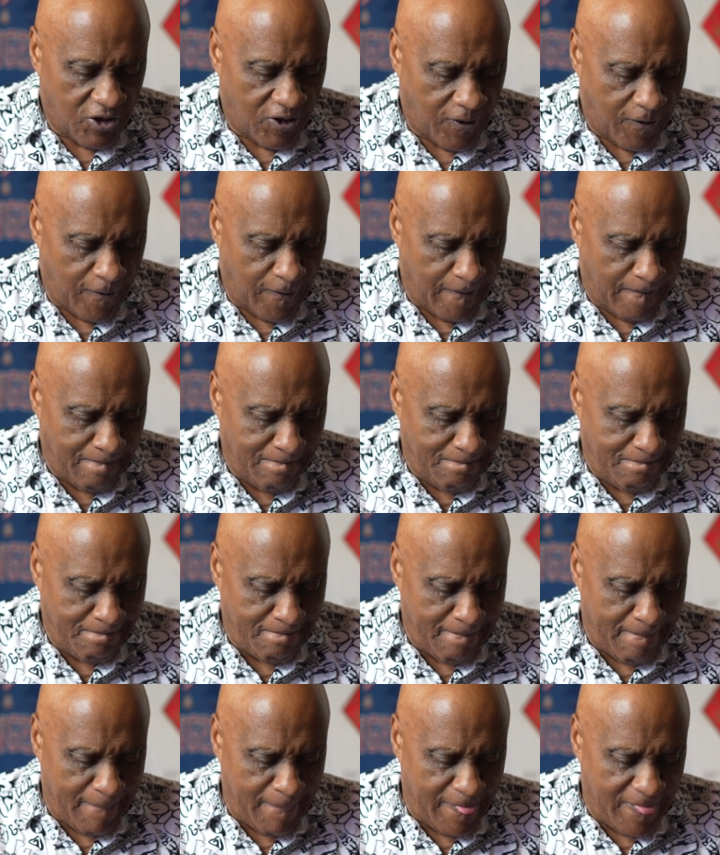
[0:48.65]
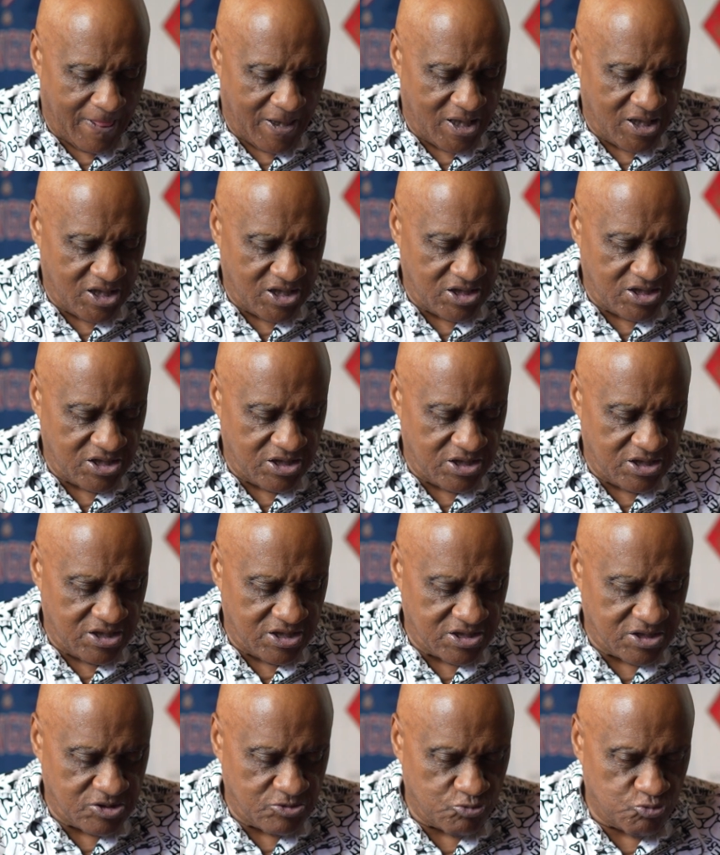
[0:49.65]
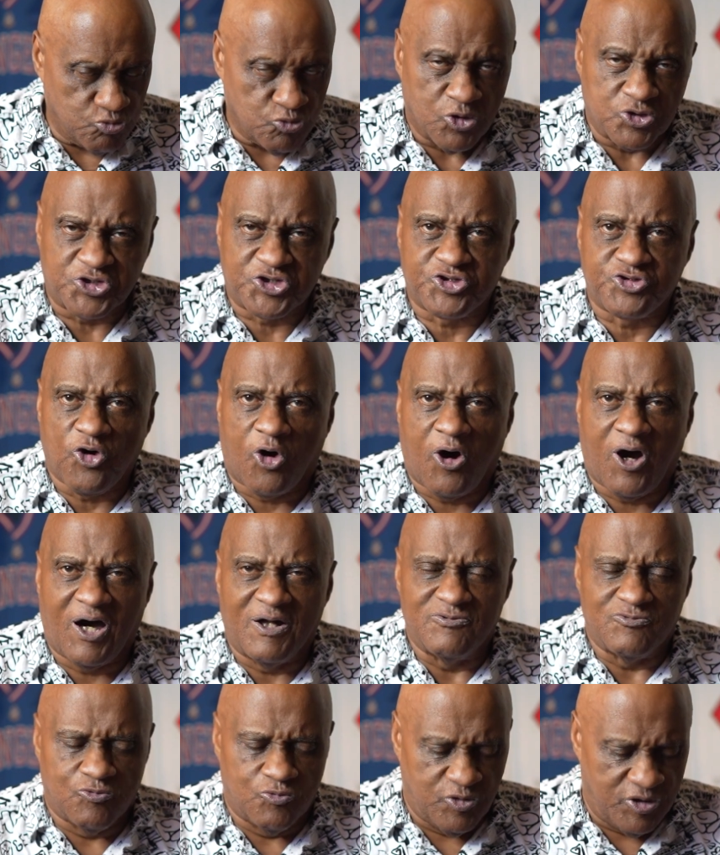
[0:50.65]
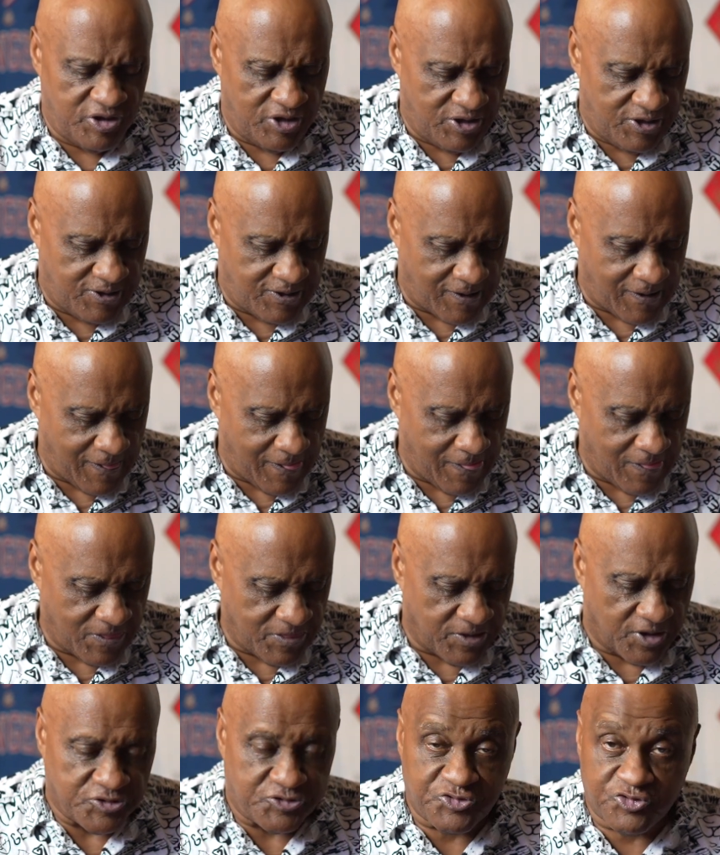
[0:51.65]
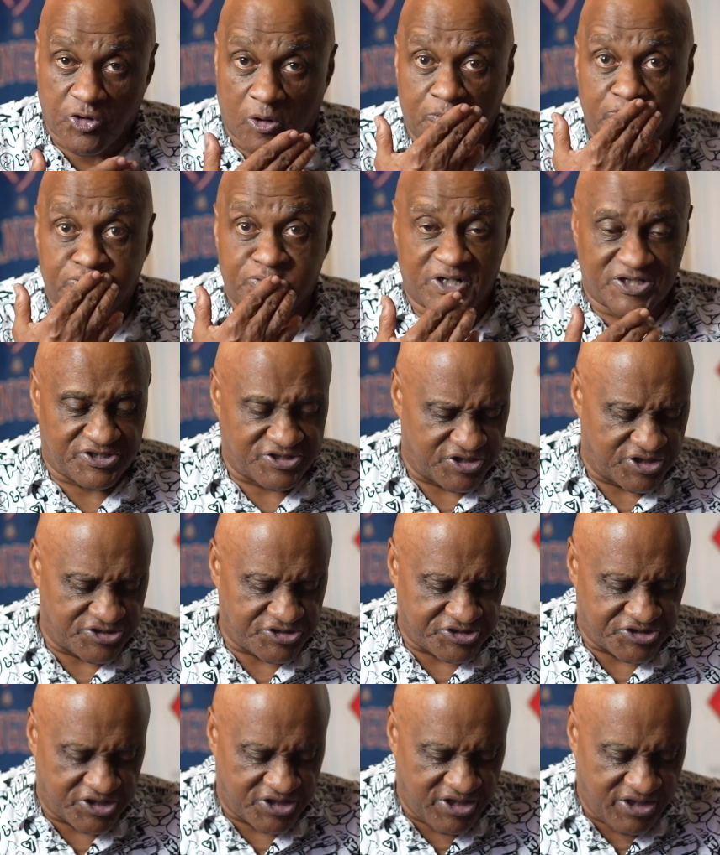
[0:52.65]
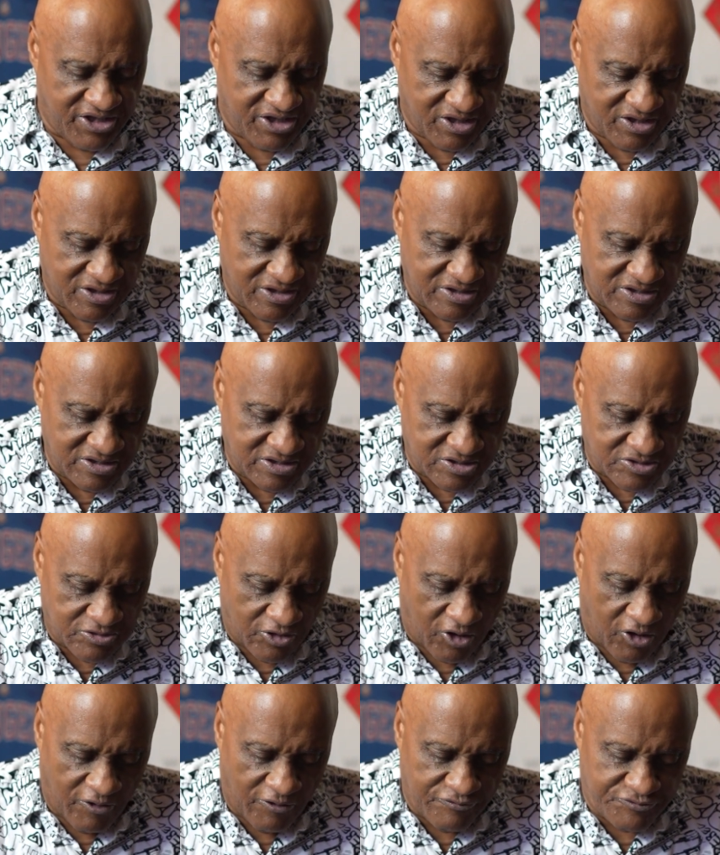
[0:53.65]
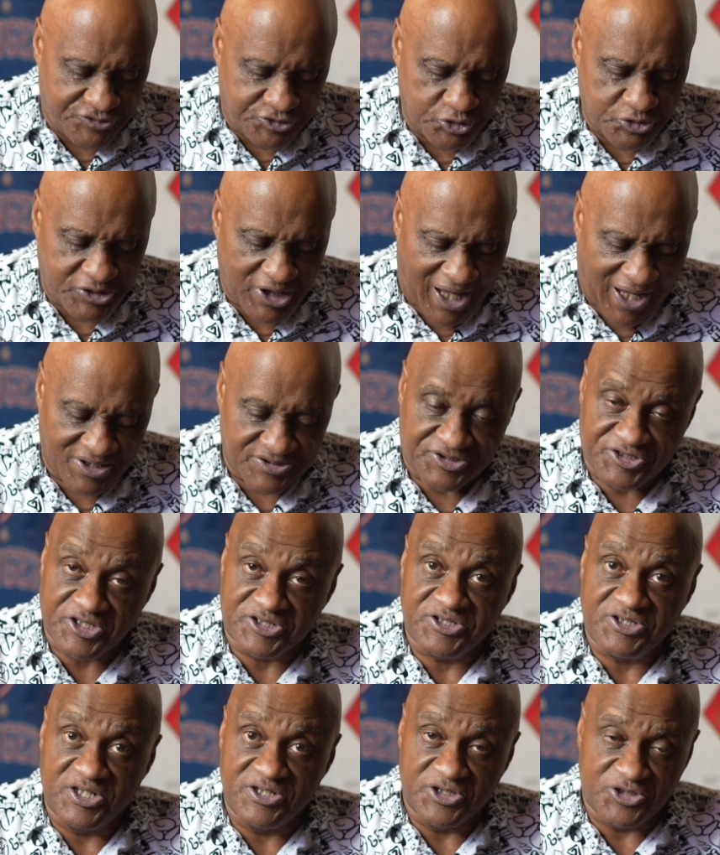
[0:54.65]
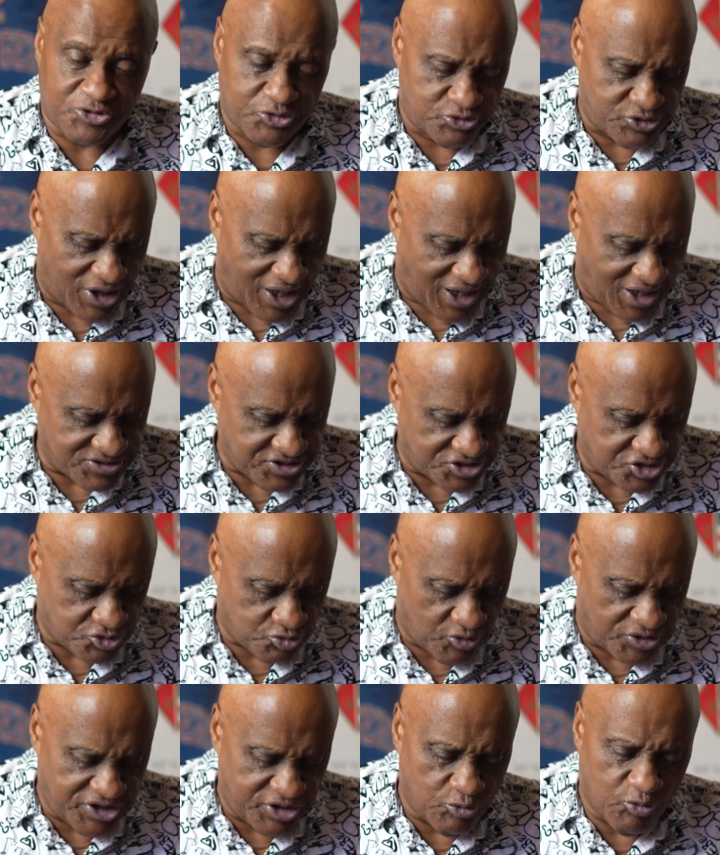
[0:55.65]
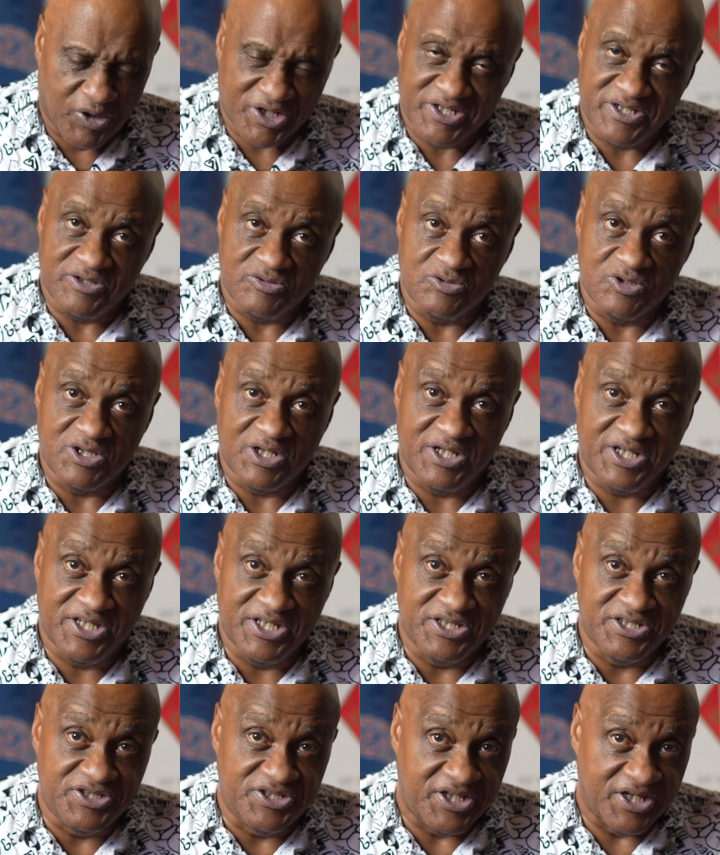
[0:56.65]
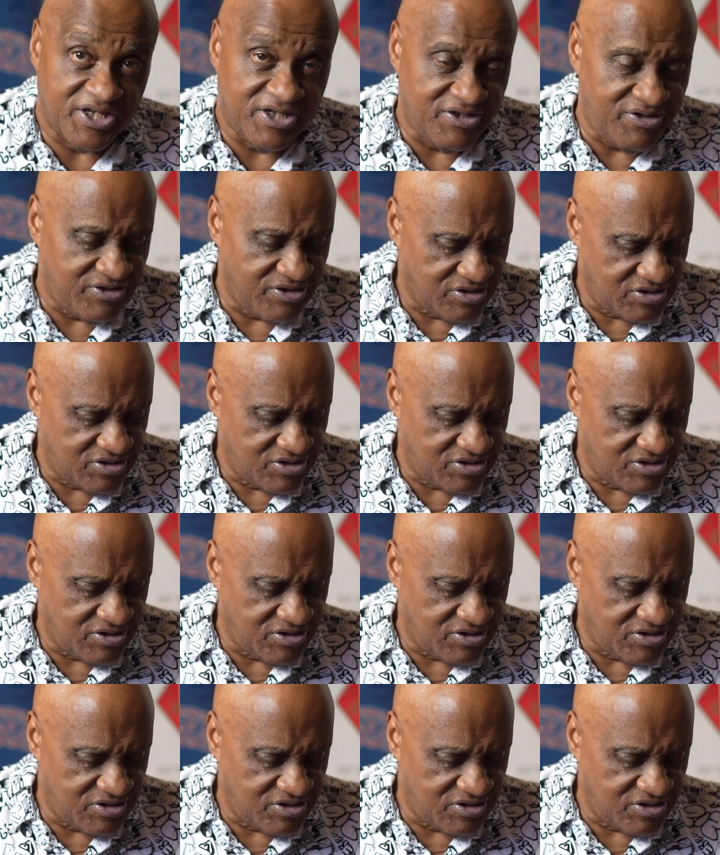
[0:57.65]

Um, we'll start with the Trump presidency of 2016 to 2020, what he did